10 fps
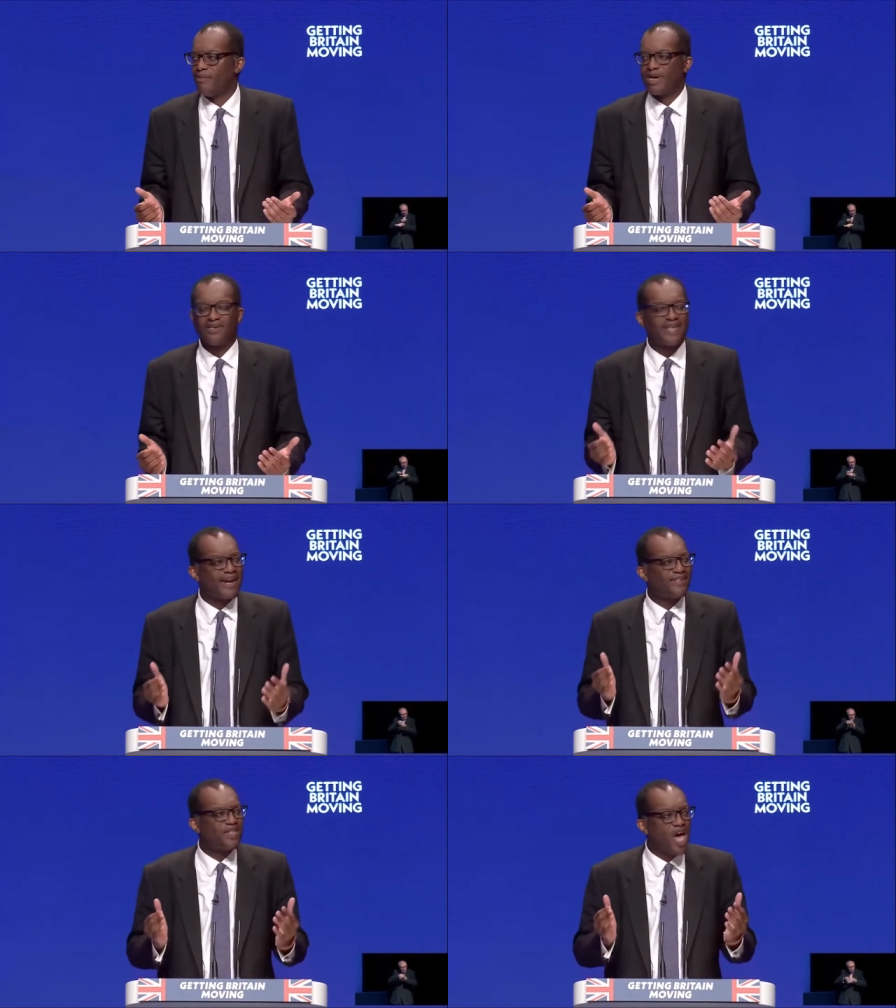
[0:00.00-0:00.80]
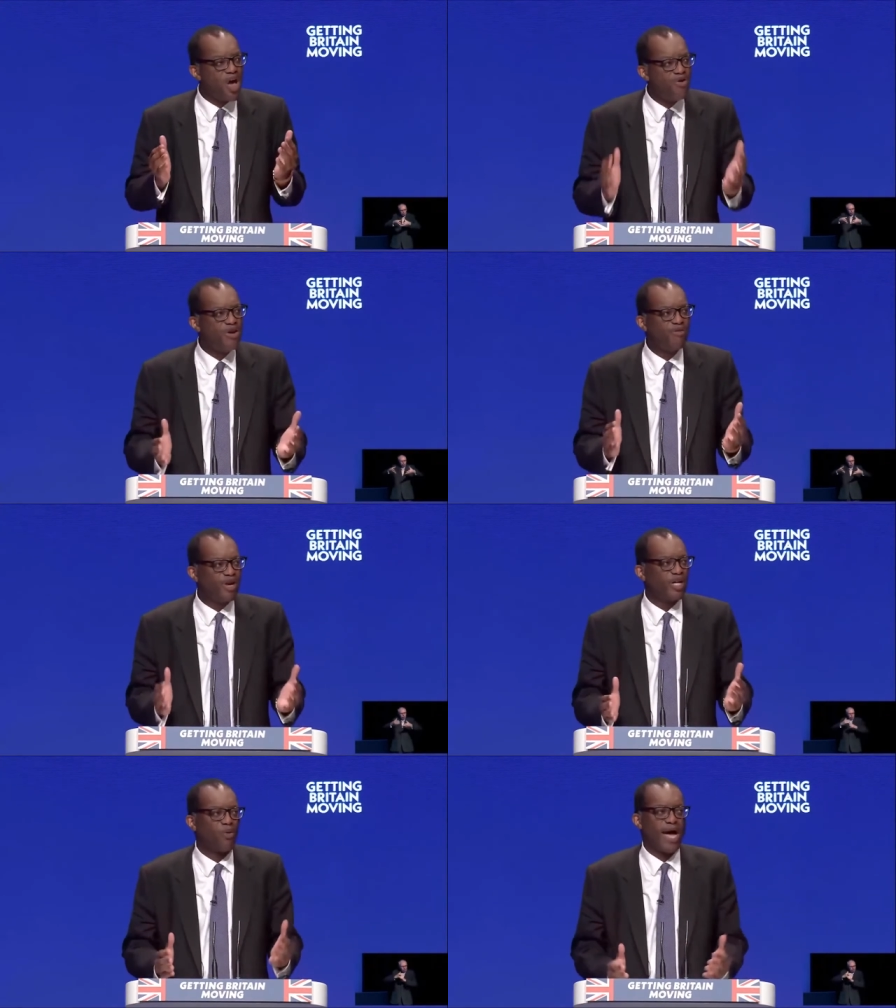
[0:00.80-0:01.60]
because that is the only
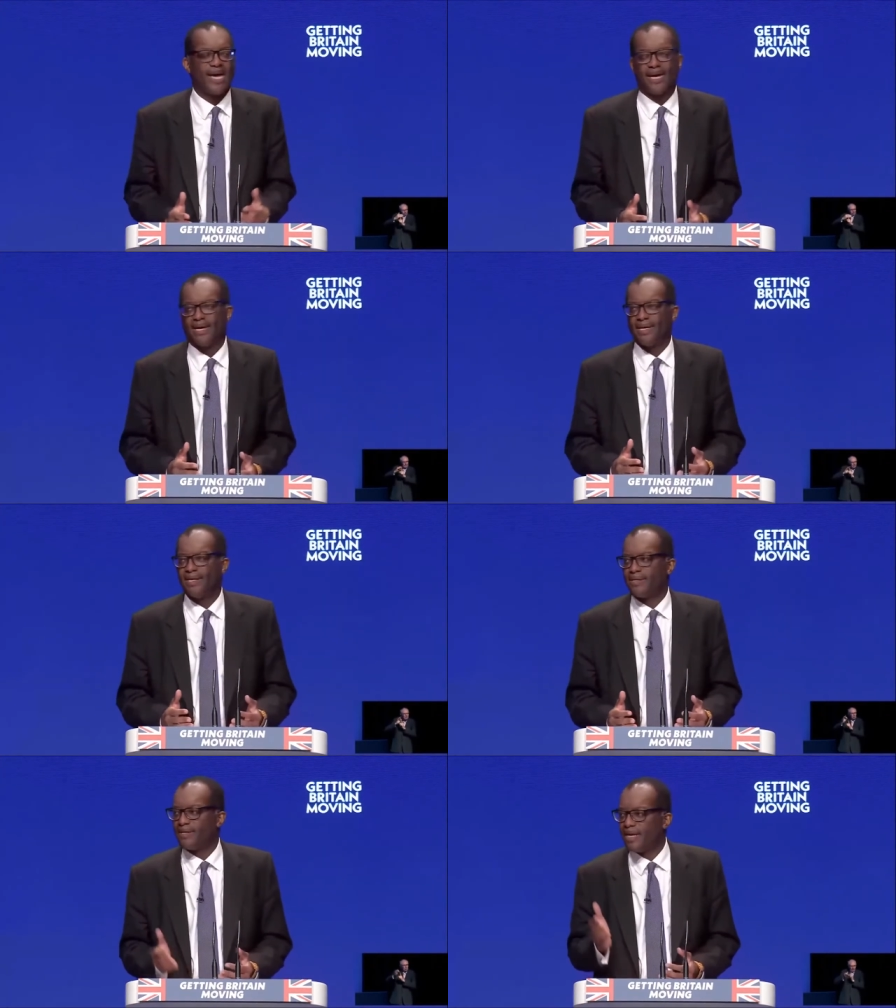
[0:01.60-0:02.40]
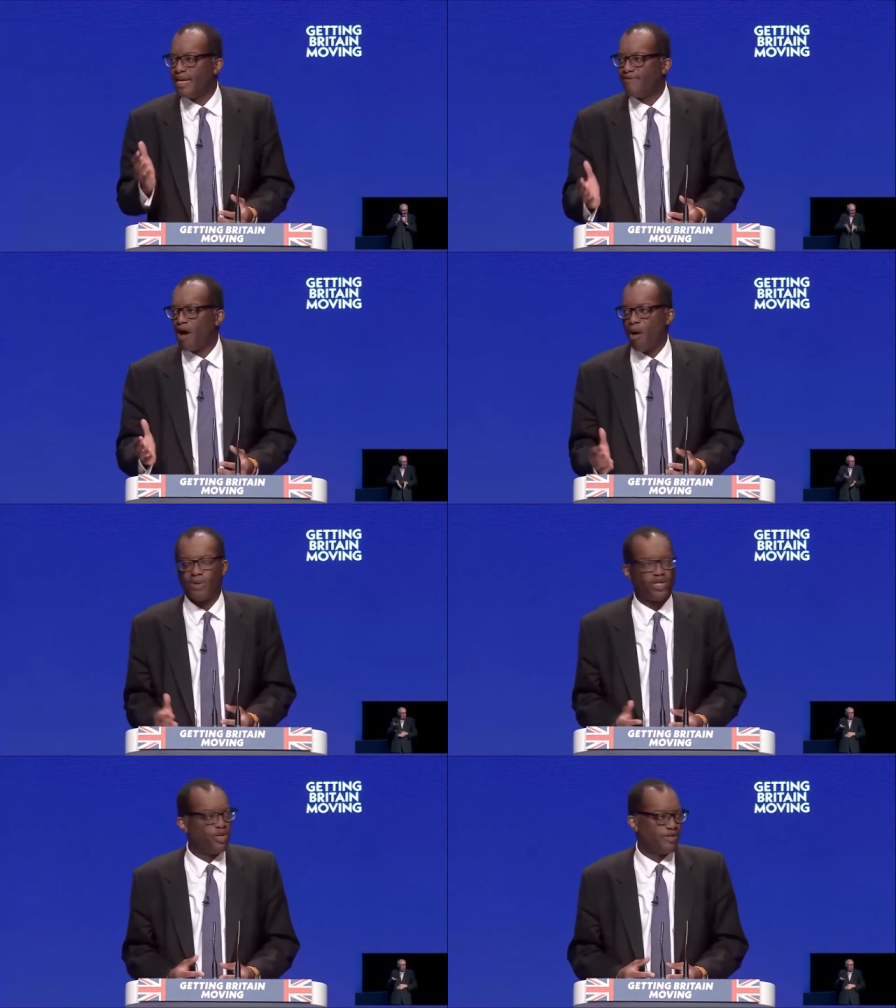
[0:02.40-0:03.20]
real way to deliver
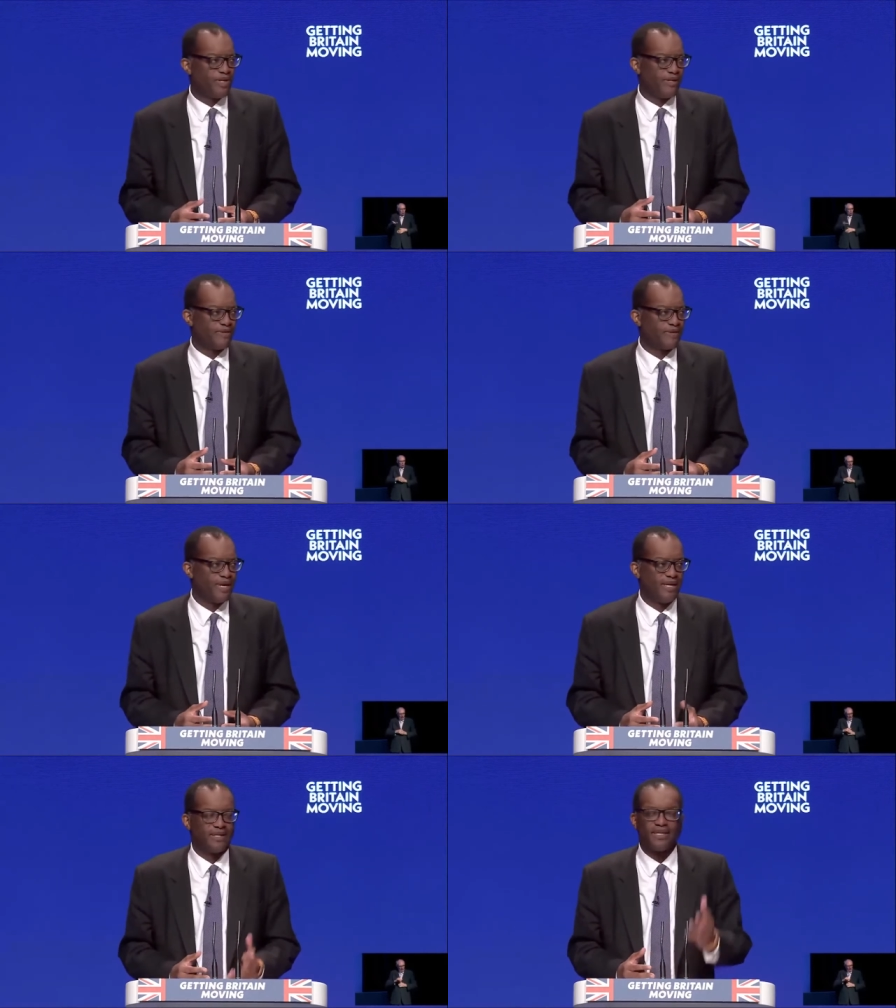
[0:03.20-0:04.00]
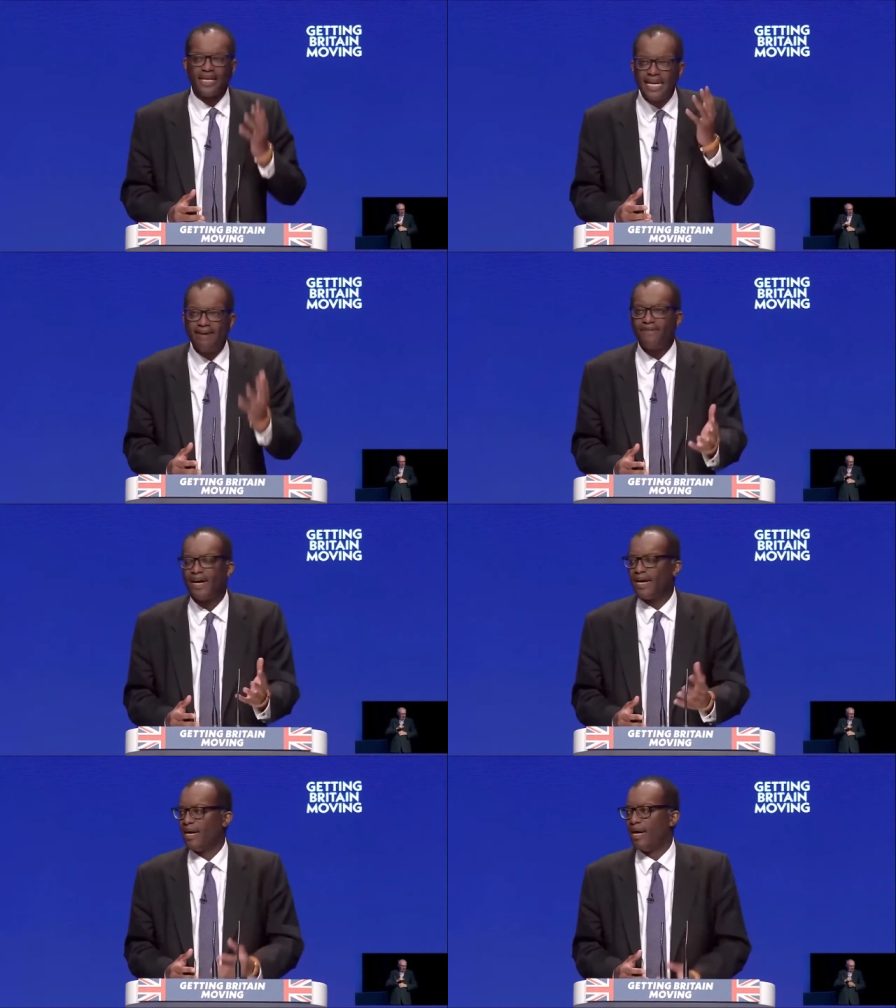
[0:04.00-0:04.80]
opportunities, to
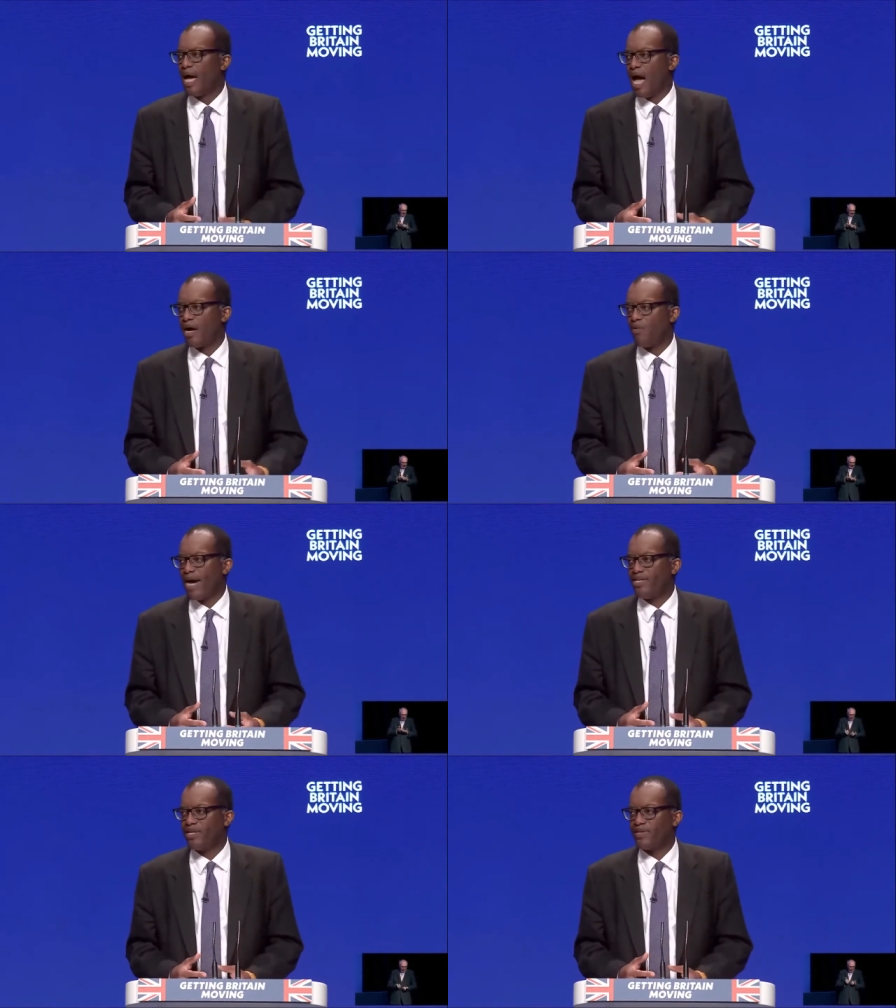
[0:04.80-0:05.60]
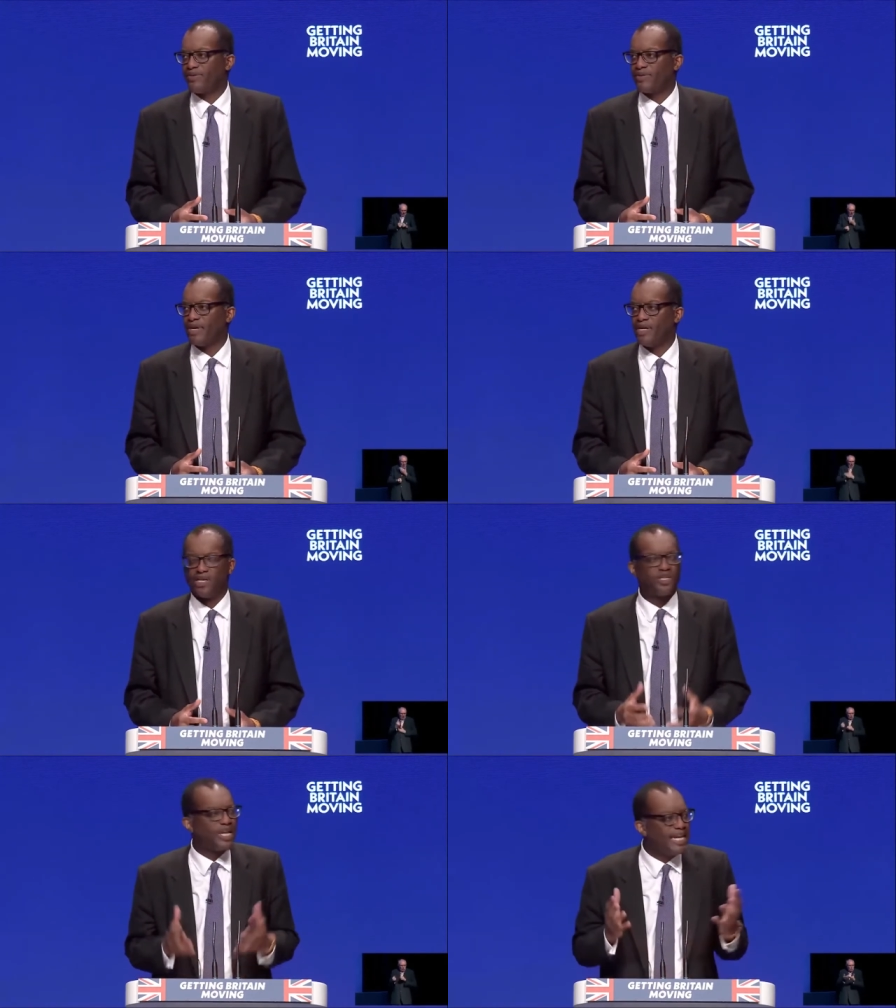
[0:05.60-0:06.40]
deliver higher wages,
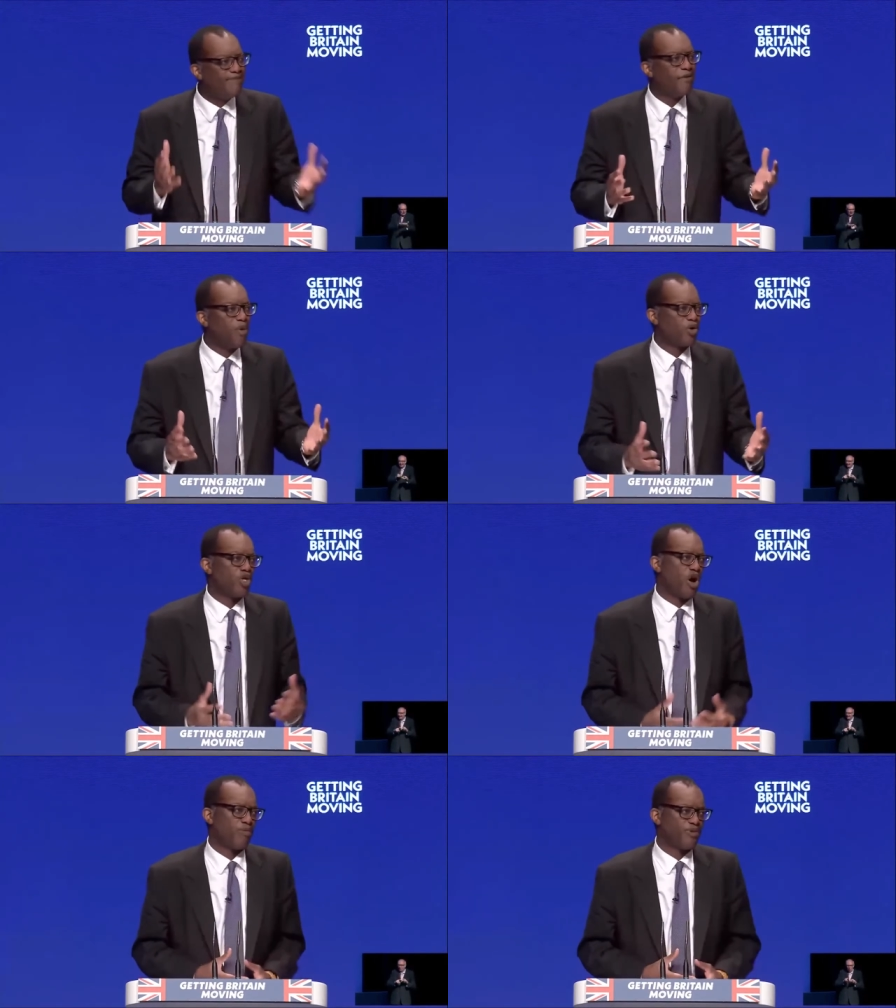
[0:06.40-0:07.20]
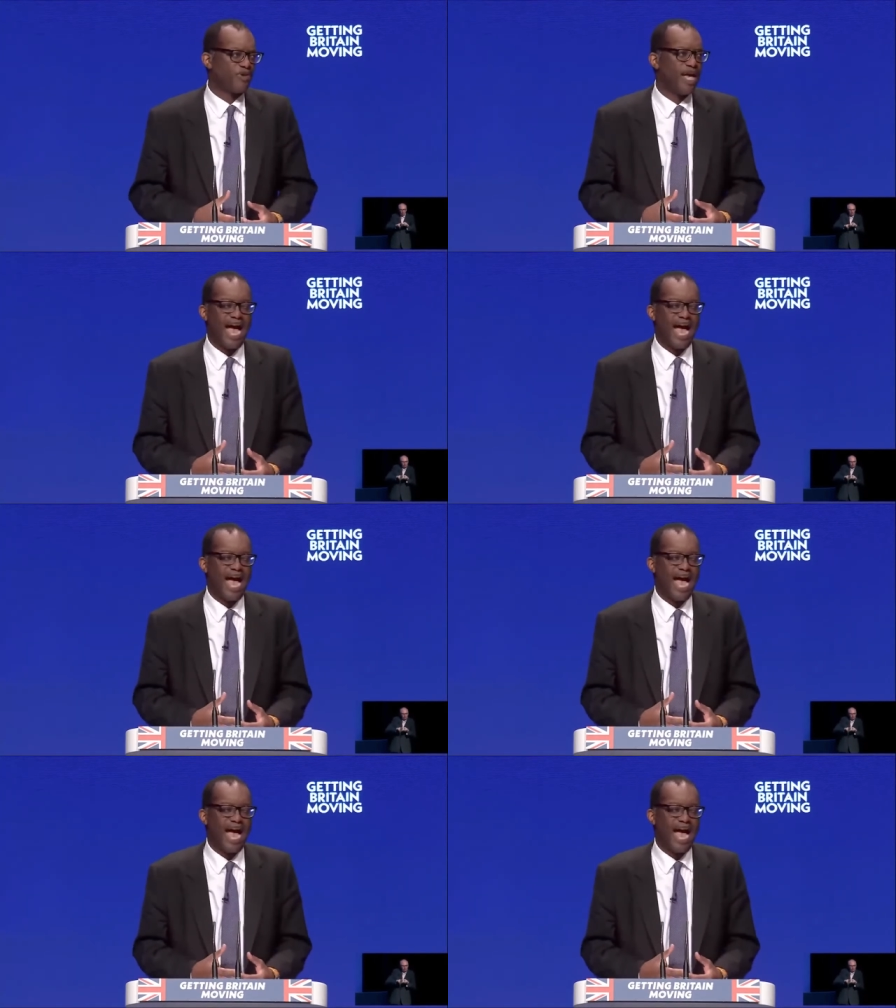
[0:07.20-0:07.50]
to deliver more jobs,